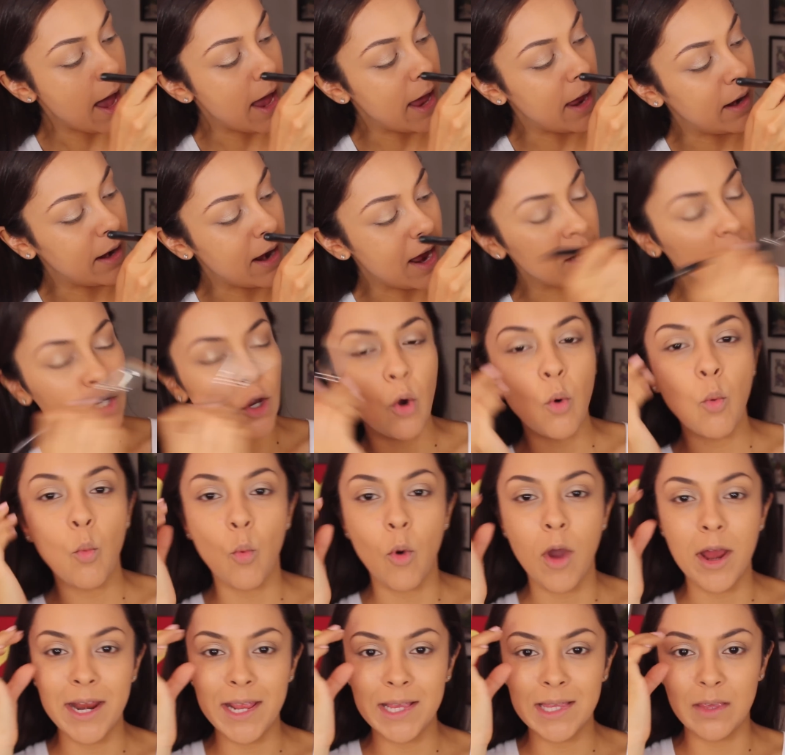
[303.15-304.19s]
And I don't
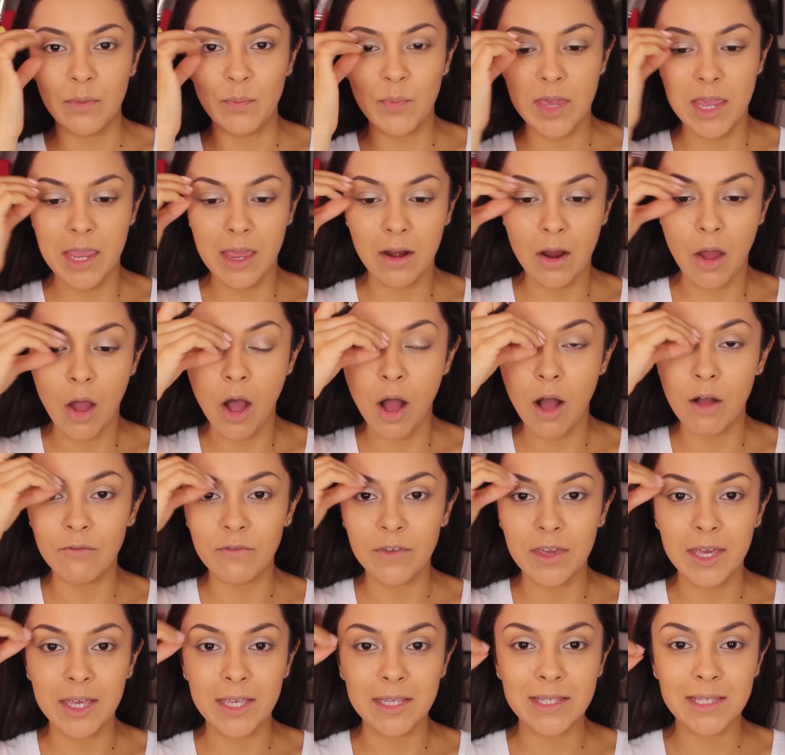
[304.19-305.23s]
want it to be an
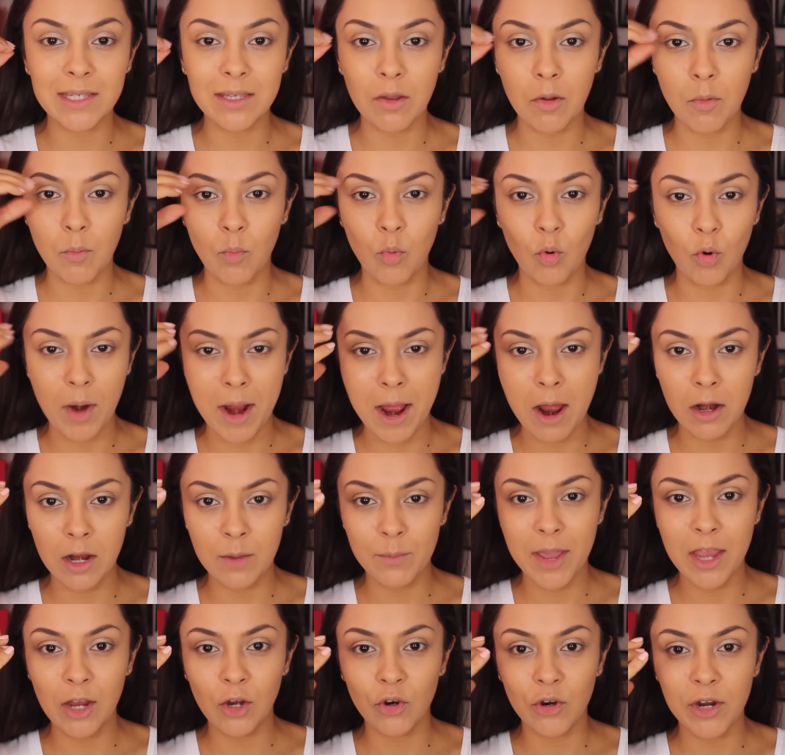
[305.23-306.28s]
obvious brown
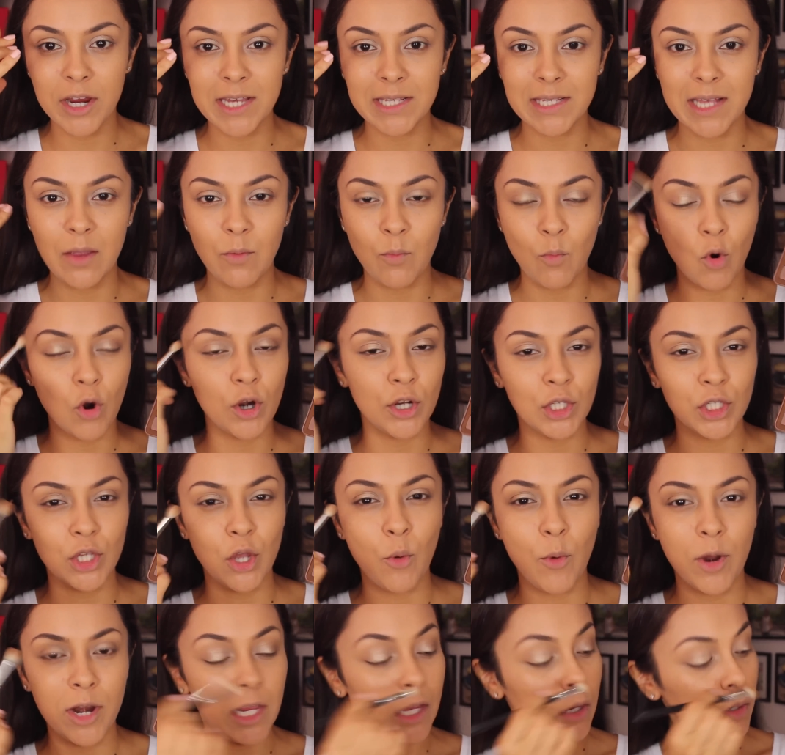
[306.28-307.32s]
in my crease. I more
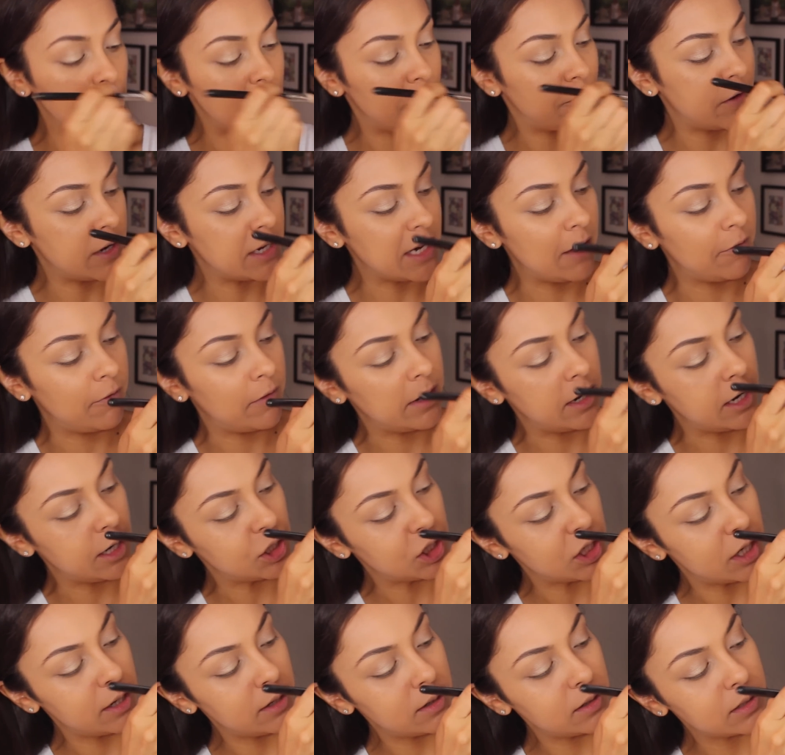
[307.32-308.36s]
so want to use it for
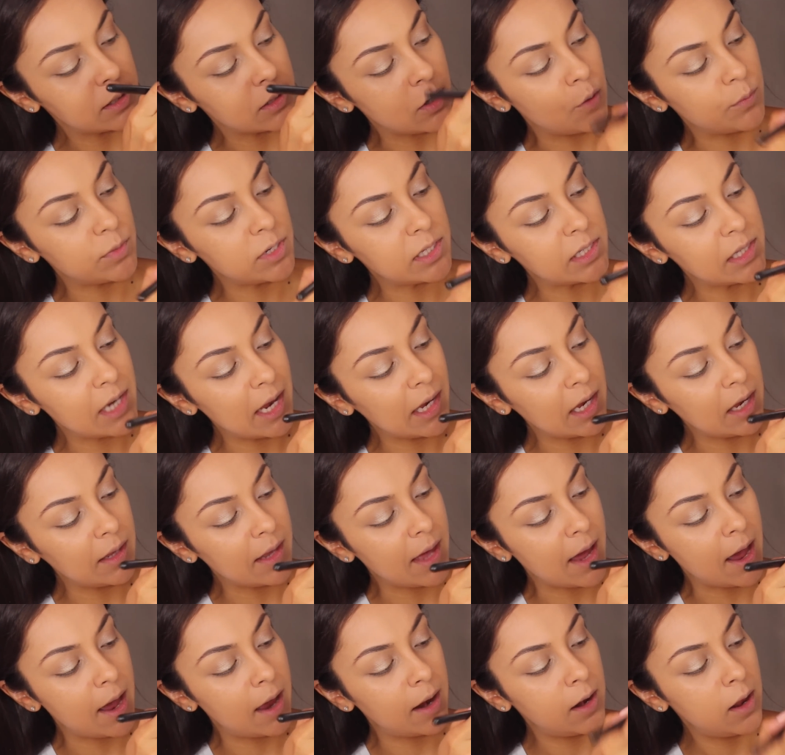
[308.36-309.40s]
definition. So I'm just taking
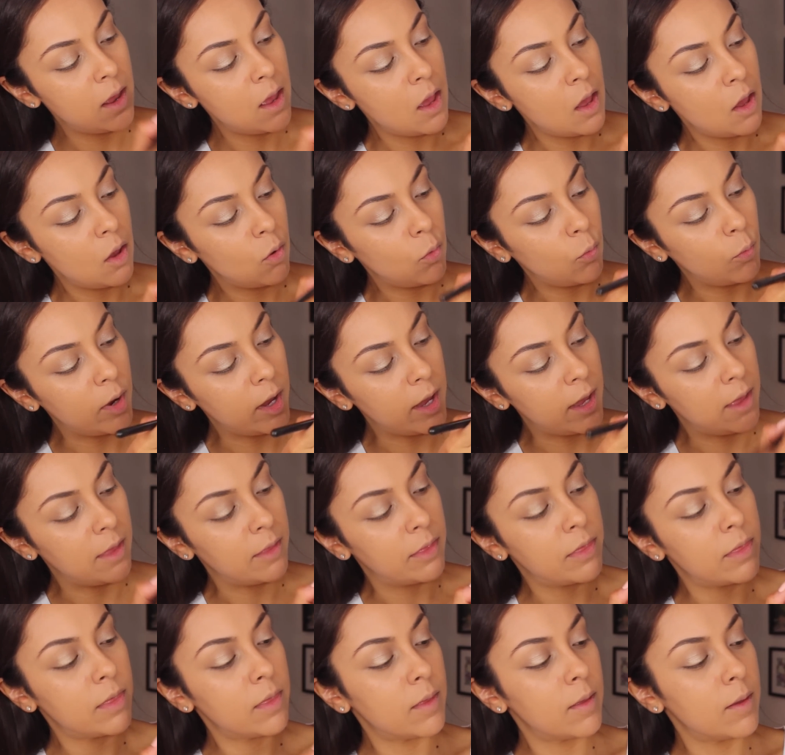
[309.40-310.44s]
that
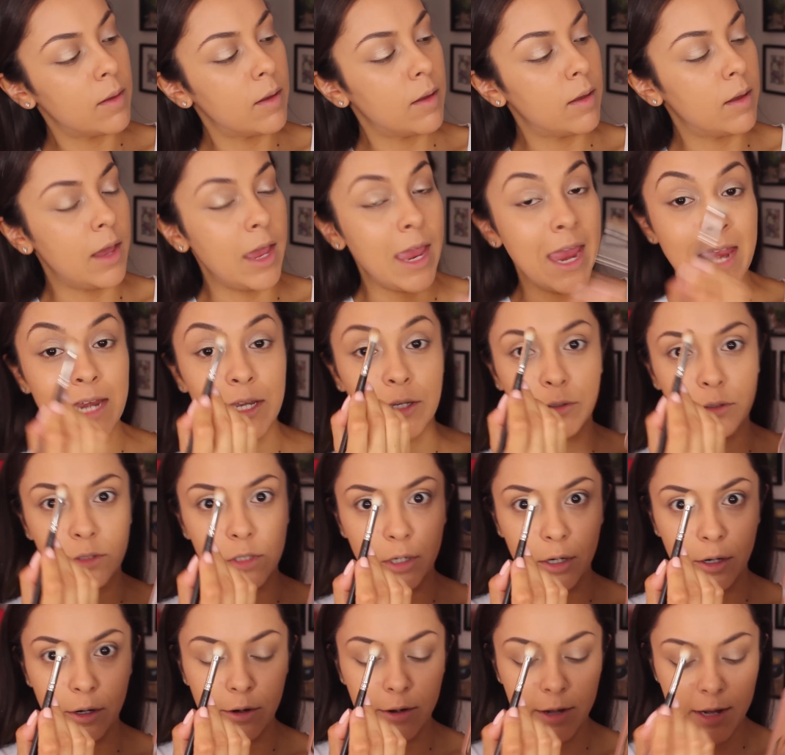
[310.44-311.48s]
with a
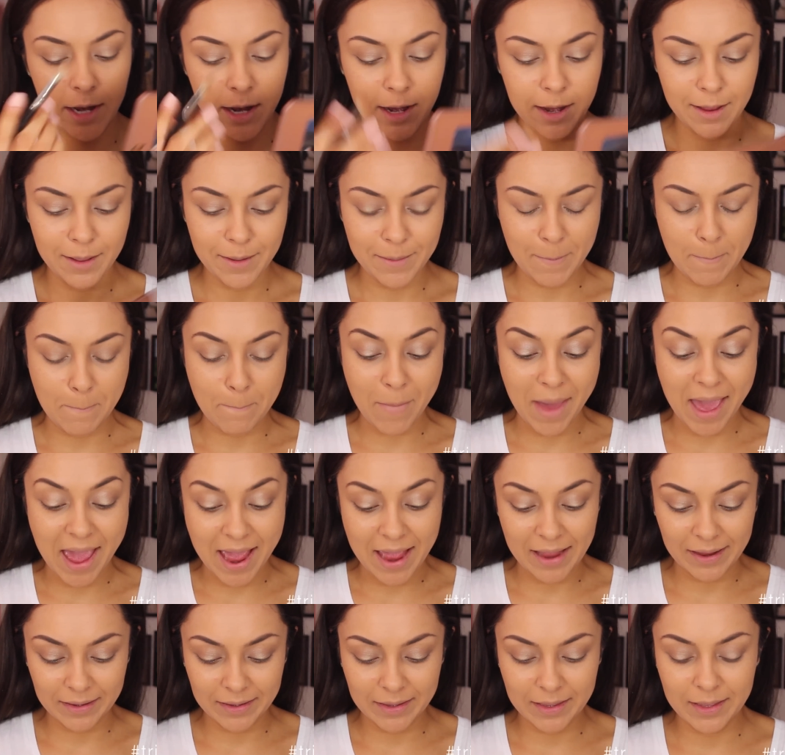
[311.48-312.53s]
dirty
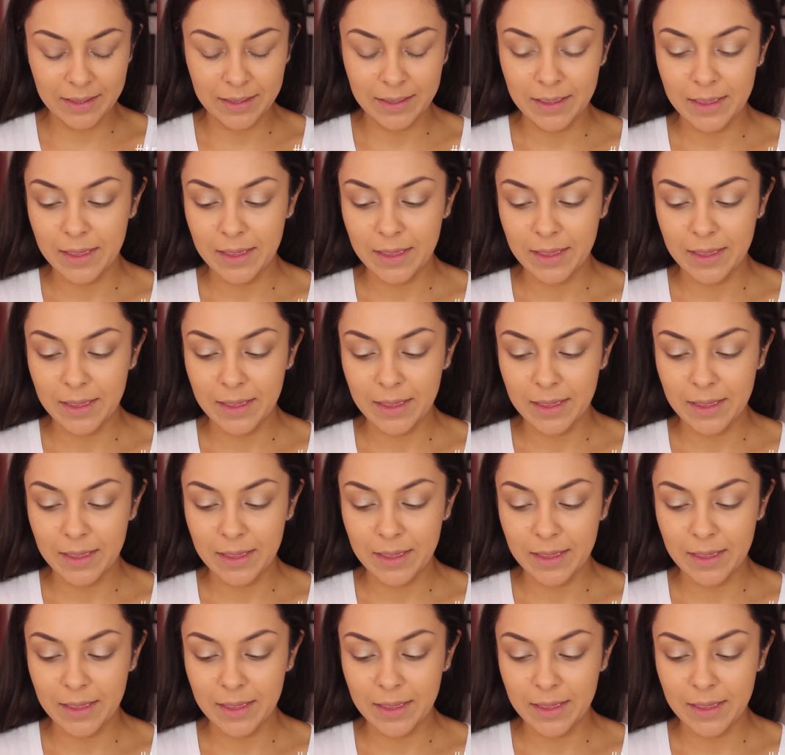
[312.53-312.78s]
MAC.